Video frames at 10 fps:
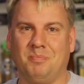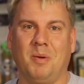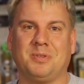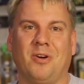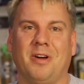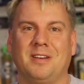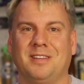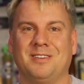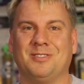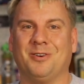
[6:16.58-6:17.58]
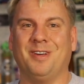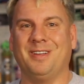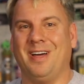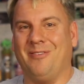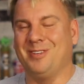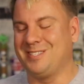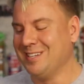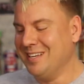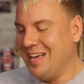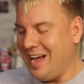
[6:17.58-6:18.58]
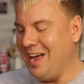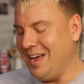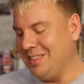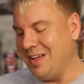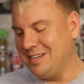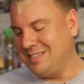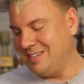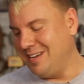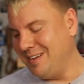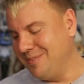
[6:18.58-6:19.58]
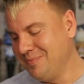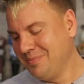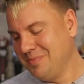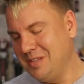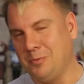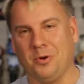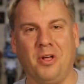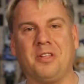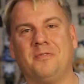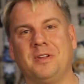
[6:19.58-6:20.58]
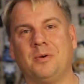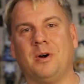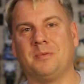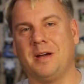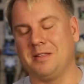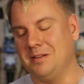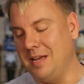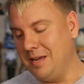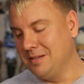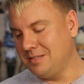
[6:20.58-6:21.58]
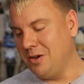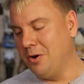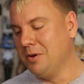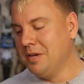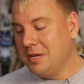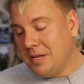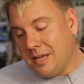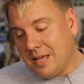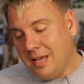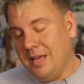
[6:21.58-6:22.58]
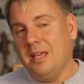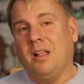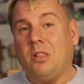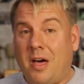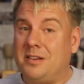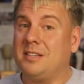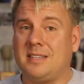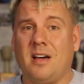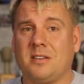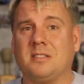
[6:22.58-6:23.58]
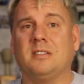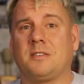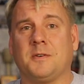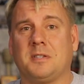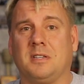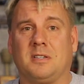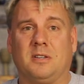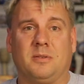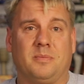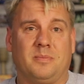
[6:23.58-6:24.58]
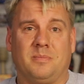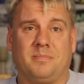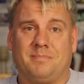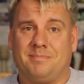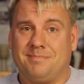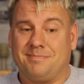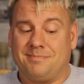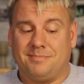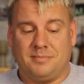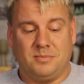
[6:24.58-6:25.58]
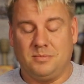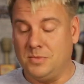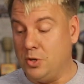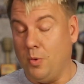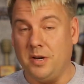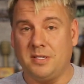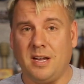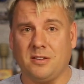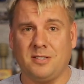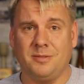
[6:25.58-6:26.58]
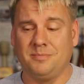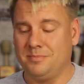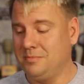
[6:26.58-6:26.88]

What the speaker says: I'm sorry, I did enjoy it. I liked Warlock and Infinity Watch back in the day. So a lot of nostalgia in this first issue. Do you want nostalgia?